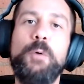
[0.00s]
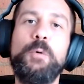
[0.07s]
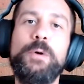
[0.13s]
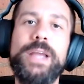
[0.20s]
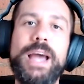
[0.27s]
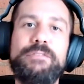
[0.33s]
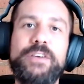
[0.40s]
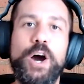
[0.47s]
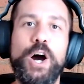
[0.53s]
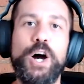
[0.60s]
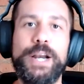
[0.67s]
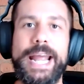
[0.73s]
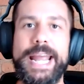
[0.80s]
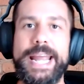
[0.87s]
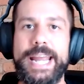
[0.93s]
we have
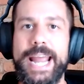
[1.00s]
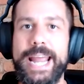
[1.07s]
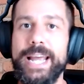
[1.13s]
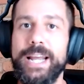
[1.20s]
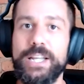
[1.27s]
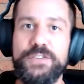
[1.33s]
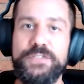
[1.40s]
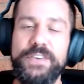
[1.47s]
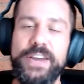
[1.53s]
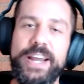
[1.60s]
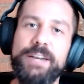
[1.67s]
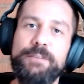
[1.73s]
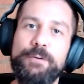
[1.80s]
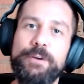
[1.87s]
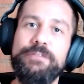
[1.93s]
got a English
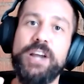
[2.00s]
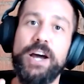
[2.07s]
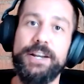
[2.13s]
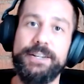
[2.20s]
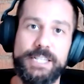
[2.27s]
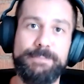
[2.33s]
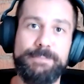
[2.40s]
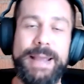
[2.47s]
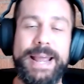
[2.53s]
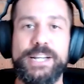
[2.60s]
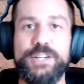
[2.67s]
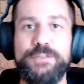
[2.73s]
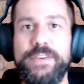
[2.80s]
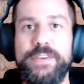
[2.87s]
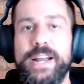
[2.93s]
feed, we've got a
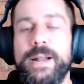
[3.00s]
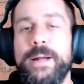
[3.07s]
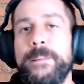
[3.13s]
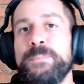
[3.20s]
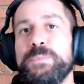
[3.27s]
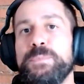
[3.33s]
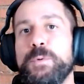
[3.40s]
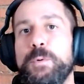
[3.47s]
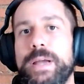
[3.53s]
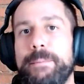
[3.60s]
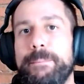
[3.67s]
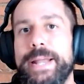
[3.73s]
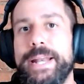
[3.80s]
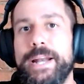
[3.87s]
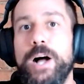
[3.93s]
Spanish feed, we
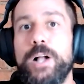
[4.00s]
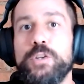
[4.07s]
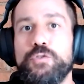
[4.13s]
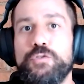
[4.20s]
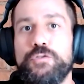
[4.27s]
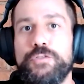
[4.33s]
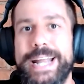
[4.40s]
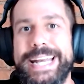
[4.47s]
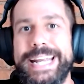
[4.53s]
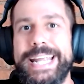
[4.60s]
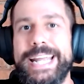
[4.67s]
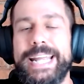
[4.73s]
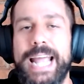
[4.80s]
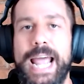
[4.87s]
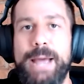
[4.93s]
have been
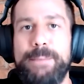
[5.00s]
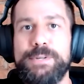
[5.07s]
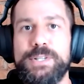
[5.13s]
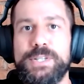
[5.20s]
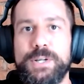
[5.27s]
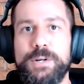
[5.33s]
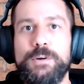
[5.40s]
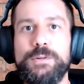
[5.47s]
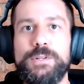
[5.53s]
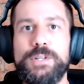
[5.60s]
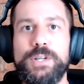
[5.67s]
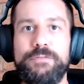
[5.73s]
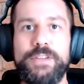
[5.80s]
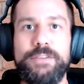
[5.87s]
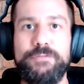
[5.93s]
alternating
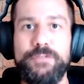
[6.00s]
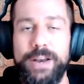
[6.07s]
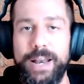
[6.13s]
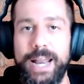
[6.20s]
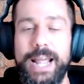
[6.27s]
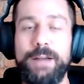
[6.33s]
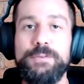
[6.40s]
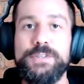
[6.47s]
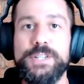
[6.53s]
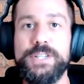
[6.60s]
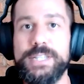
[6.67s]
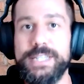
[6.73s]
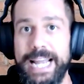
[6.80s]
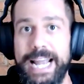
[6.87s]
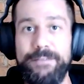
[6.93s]
episodes of different
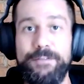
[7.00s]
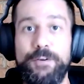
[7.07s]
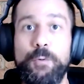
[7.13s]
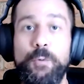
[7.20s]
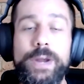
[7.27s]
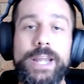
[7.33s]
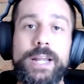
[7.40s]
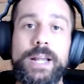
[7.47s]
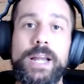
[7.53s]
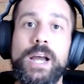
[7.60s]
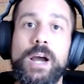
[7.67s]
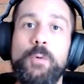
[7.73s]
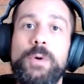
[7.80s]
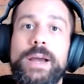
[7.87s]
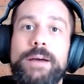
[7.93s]
languages every week.
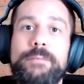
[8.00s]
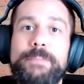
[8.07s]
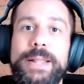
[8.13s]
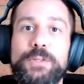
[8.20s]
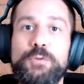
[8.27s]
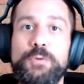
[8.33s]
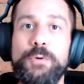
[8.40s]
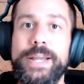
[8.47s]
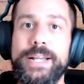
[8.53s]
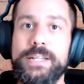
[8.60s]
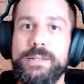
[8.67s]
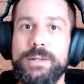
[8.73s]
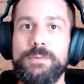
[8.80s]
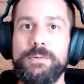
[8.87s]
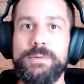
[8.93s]
We have been doing
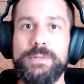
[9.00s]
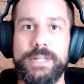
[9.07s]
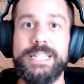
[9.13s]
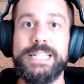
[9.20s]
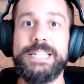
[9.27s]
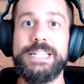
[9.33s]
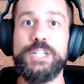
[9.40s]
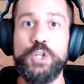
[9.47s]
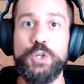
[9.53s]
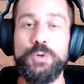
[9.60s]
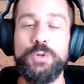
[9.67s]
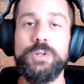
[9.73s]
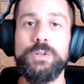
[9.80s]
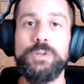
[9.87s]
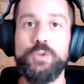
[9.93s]
so since
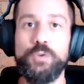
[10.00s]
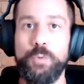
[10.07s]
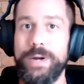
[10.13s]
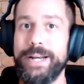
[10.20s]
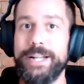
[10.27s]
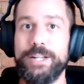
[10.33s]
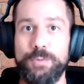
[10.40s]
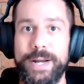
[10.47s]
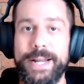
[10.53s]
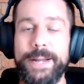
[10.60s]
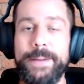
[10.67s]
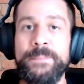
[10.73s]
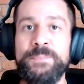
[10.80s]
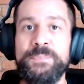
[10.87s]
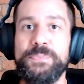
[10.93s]
June
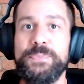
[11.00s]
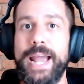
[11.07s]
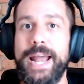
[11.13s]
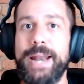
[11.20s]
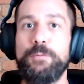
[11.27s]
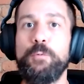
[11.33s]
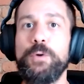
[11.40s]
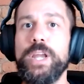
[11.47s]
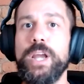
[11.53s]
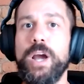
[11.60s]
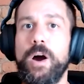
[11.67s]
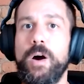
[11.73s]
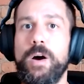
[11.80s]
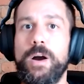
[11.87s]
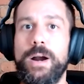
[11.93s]
2020, and we
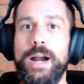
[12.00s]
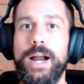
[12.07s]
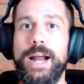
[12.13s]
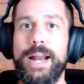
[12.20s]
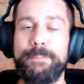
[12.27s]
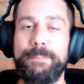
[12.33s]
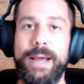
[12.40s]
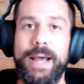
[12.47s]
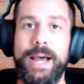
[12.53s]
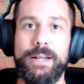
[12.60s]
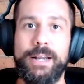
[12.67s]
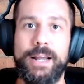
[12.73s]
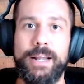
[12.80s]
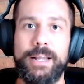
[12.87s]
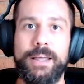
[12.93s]
are at
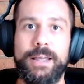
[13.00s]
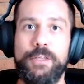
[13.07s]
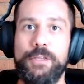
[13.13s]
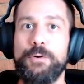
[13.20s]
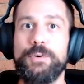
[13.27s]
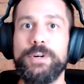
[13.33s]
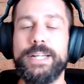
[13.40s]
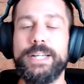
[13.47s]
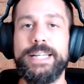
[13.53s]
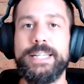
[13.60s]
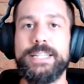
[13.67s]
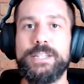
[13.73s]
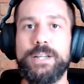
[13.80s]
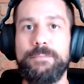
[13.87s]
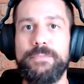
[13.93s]
about
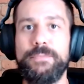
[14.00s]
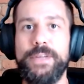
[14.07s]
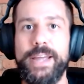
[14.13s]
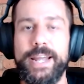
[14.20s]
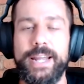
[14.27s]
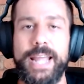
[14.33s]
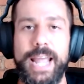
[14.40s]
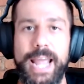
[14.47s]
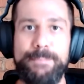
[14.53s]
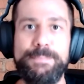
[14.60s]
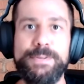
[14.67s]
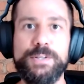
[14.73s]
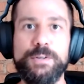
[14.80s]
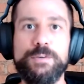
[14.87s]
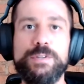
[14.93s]
30-something
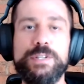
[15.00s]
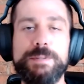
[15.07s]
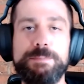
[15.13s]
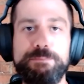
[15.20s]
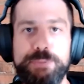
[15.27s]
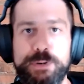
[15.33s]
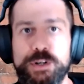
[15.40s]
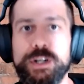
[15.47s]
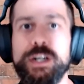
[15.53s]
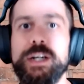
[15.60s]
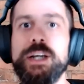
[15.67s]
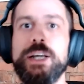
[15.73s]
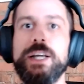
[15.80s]
episodes per